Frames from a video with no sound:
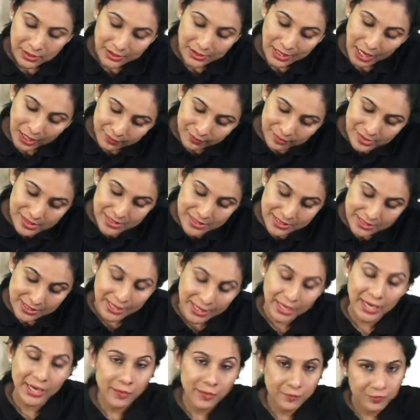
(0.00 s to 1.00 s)
that will
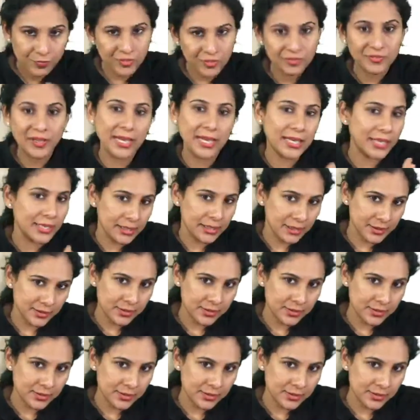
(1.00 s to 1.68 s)
stay where it